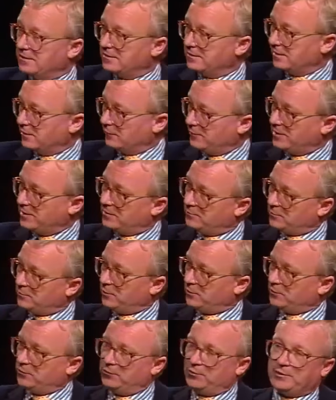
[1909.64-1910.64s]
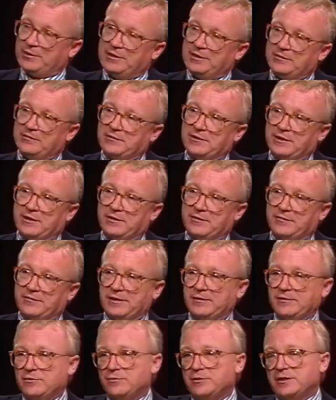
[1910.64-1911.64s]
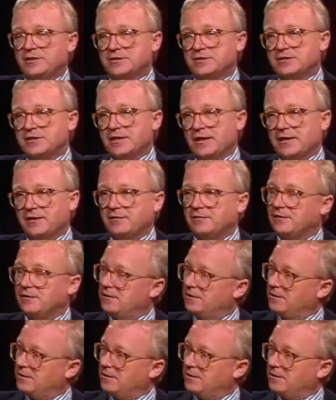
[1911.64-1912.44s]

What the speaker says: Now, we can both look out there, and you can say,